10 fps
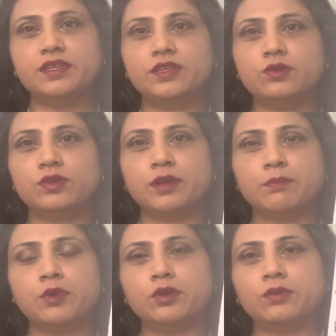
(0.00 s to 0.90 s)
You can
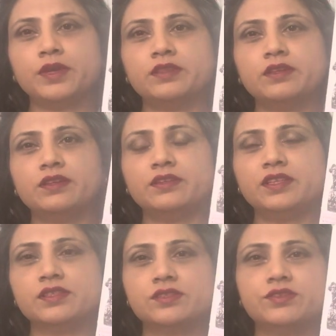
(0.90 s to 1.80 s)
put together
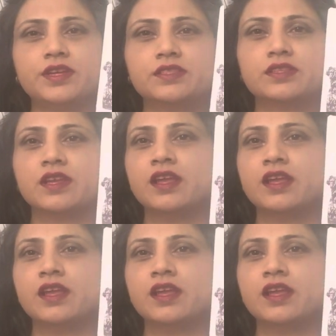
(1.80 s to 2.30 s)
this dress